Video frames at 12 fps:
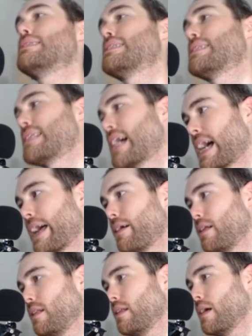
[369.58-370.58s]

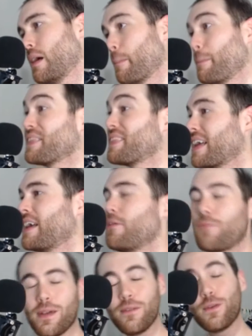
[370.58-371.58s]
style. But
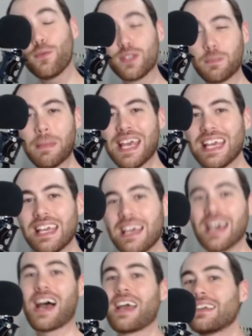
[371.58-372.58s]
if it was
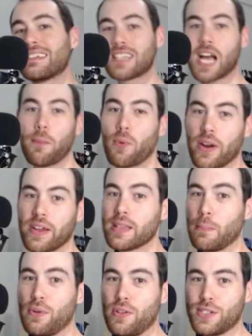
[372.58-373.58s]
me, I could stop wearing
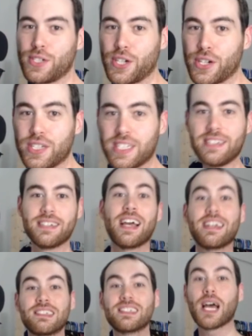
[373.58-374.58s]
the Bulls jerseys. I
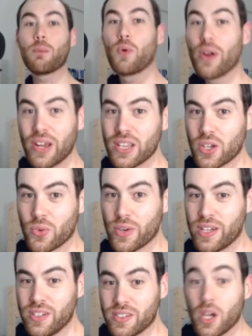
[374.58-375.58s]
could stop wearing the
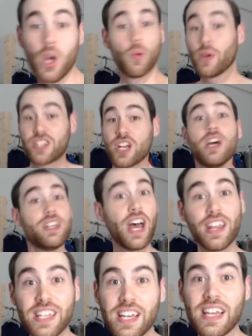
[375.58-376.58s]
grills, which
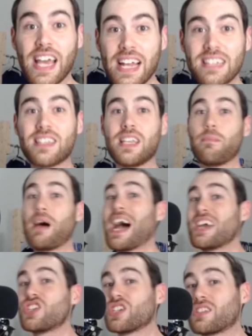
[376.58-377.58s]
nothing against them.
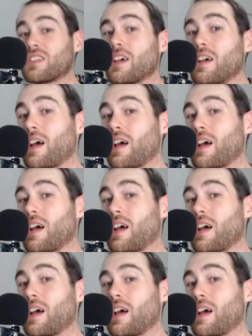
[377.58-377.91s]
I just